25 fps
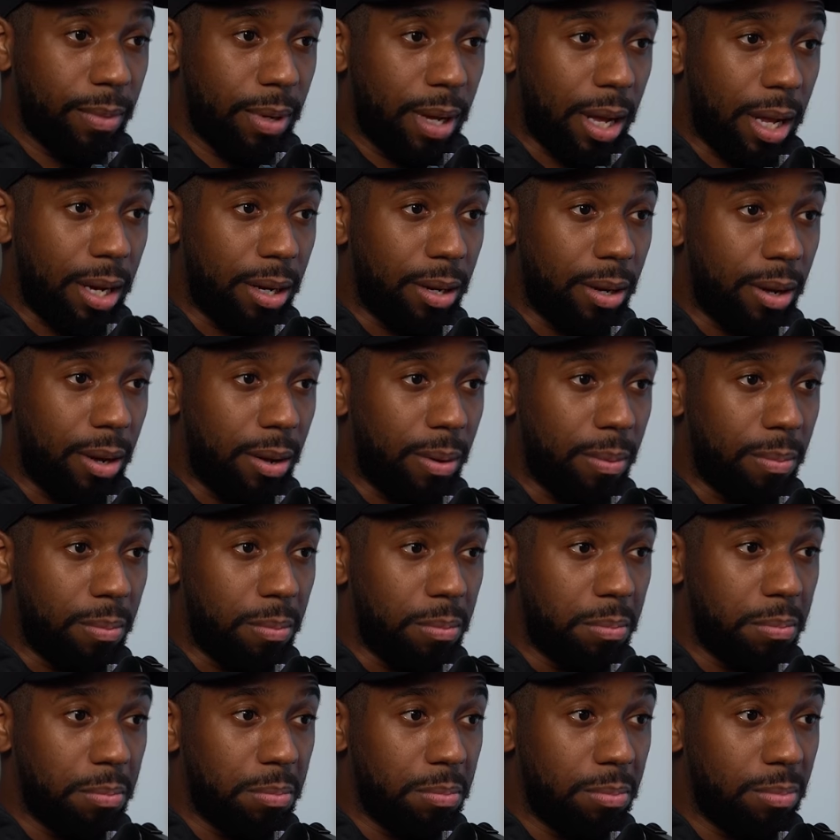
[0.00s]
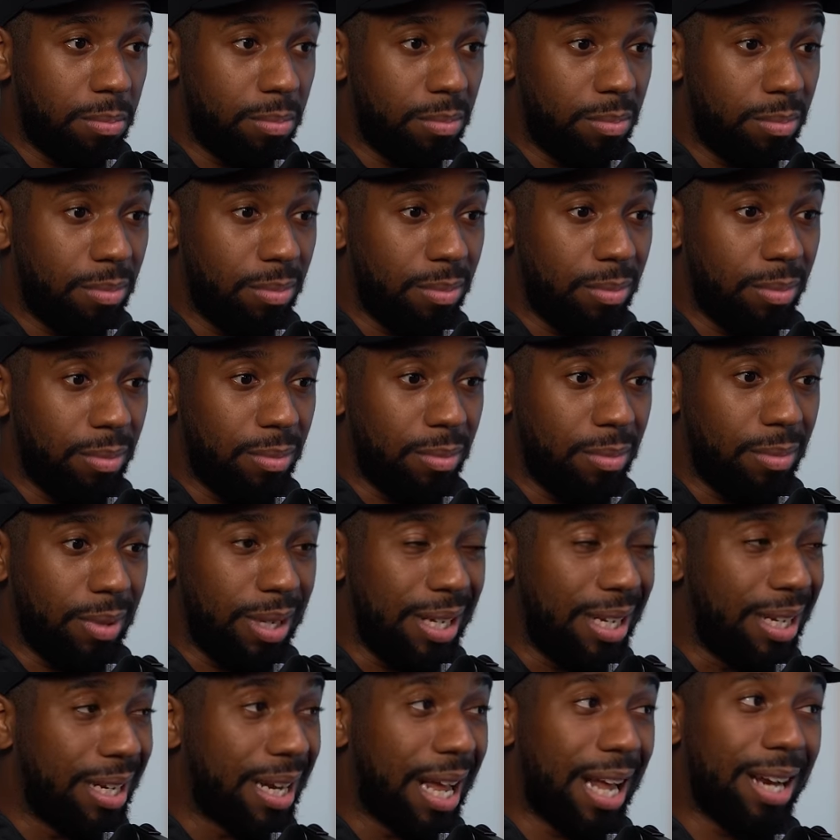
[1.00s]
and um,
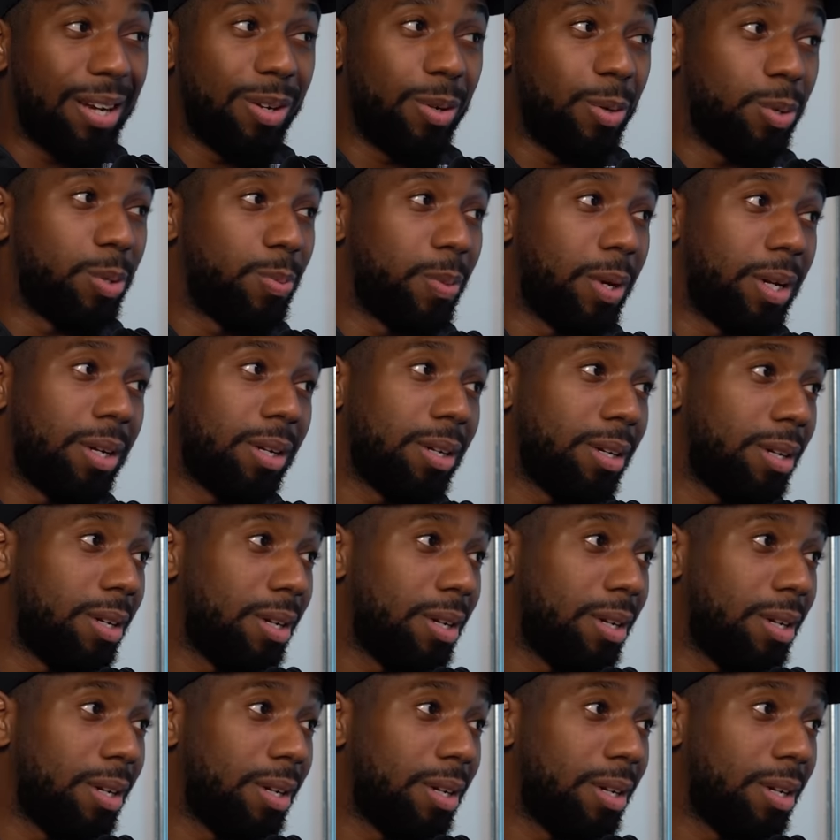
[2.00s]
eat Nando's, man.